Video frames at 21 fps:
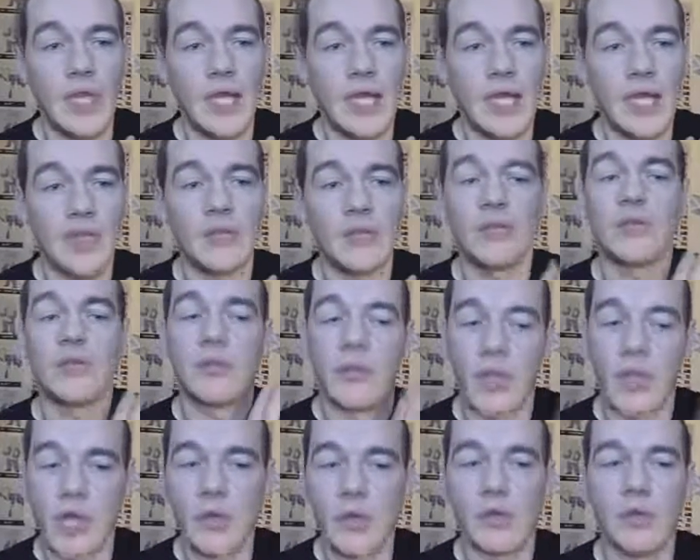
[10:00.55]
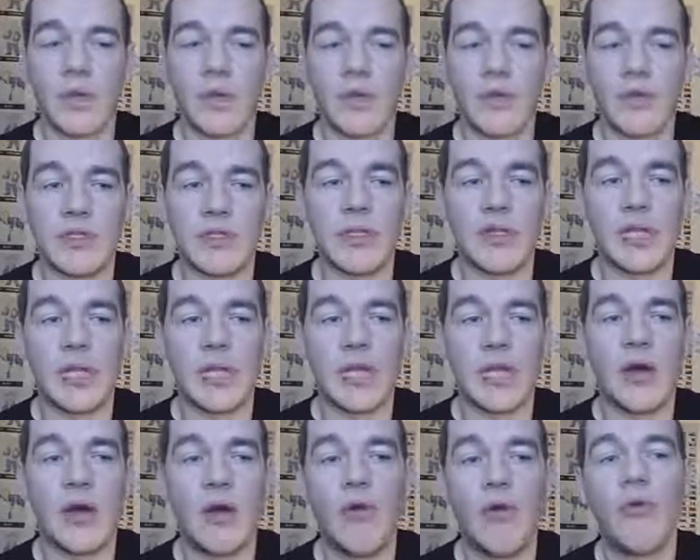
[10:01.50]
Uh, out quite
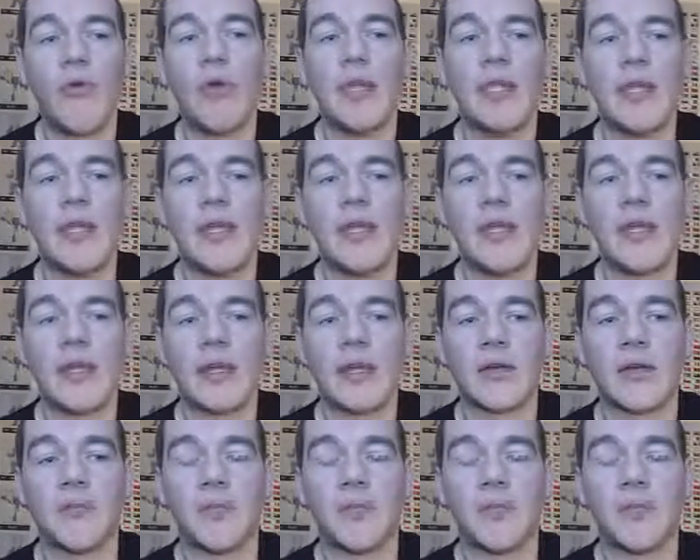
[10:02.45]
recently. Already